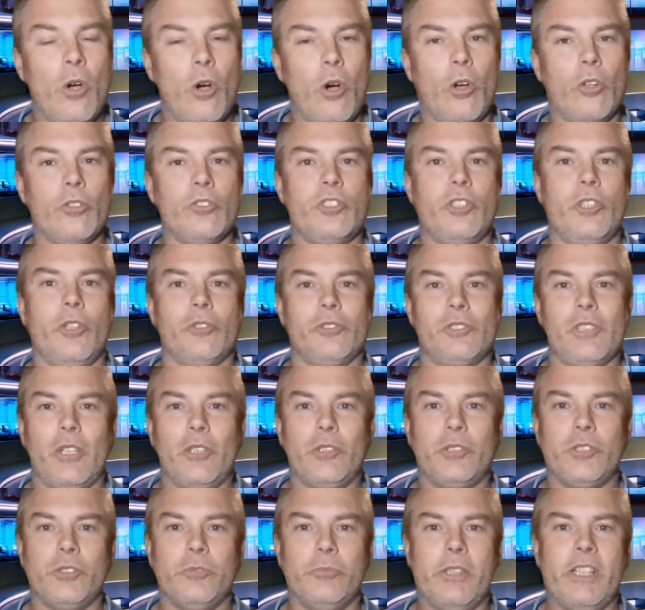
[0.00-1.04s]
onto your
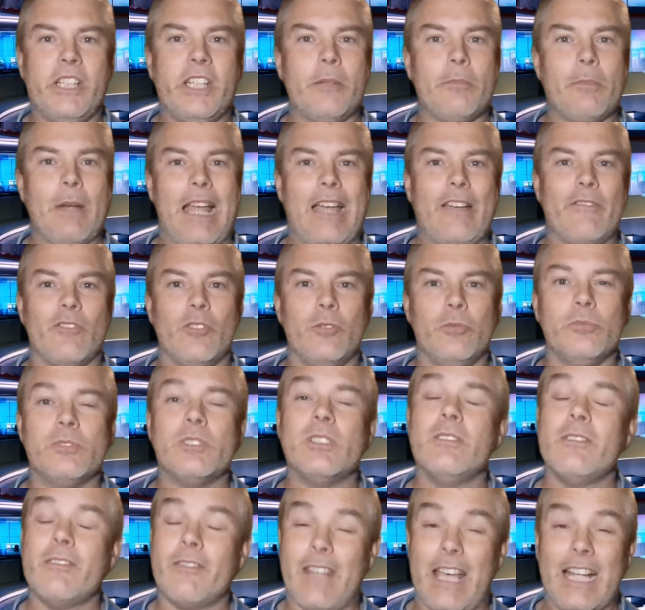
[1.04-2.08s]
social media platforms.
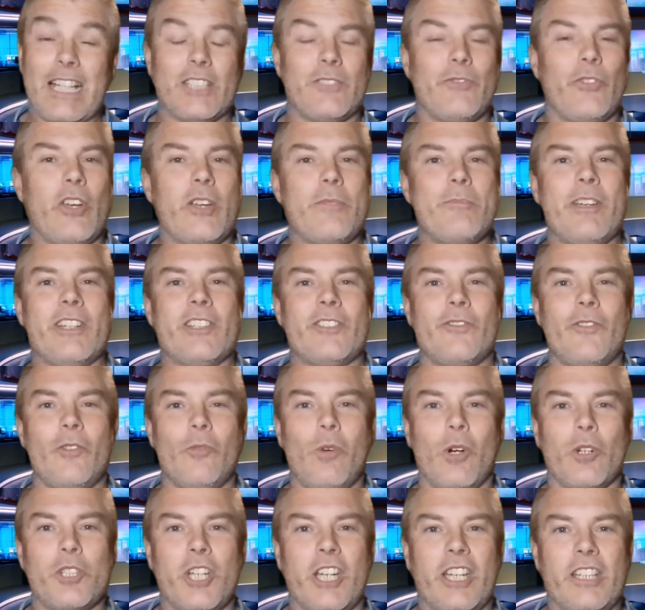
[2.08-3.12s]
Thanks very much for
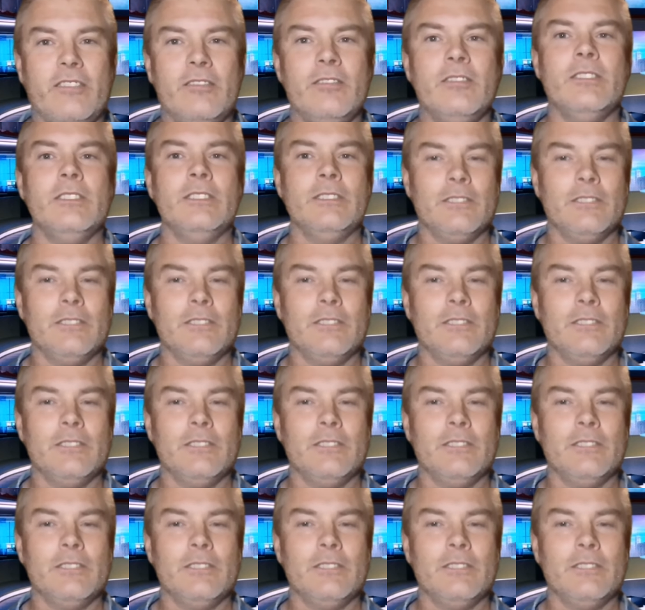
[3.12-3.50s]
watching.